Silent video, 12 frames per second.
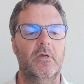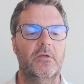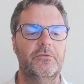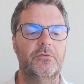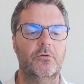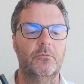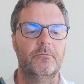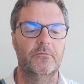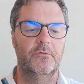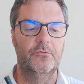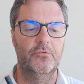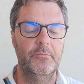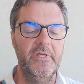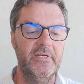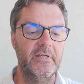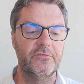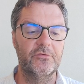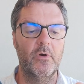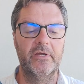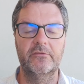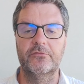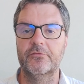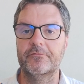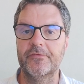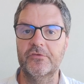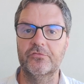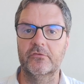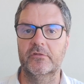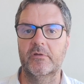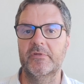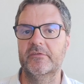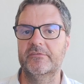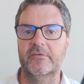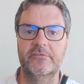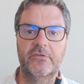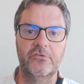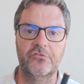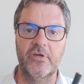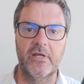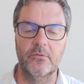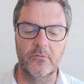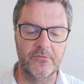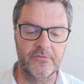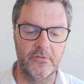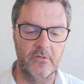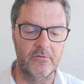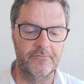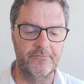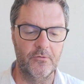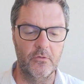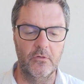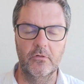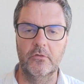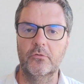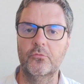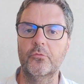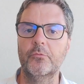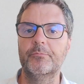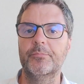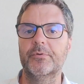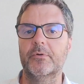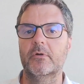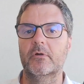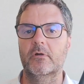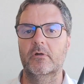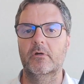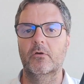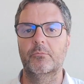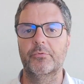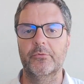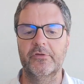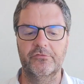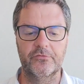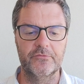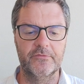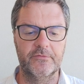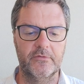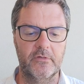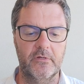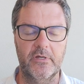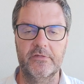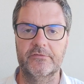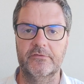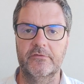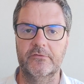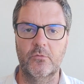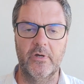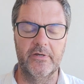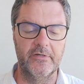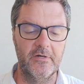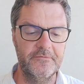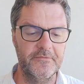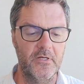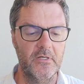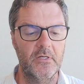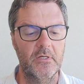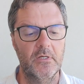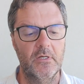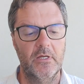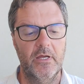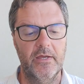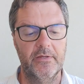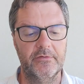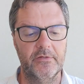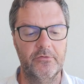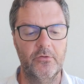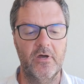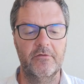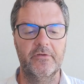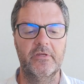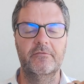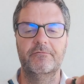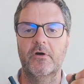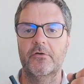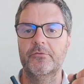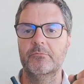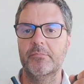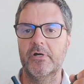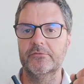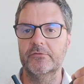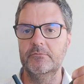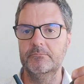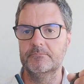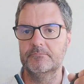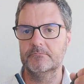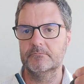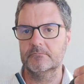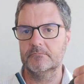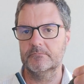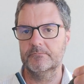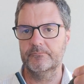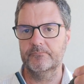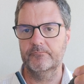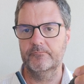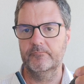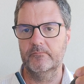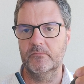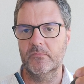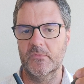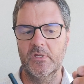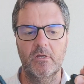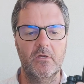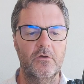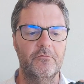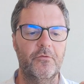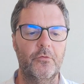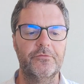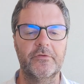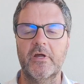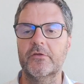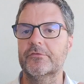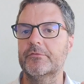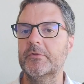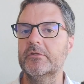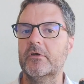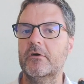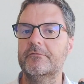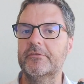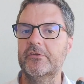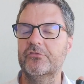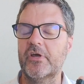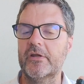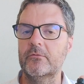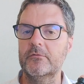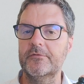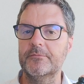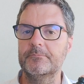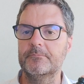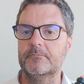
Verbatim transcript: So to me that's quite sufficient. I mean 16 channels uh, for uh, group operations is, is quite enough. And you have a volume button. 5. Voice announcement of the channels.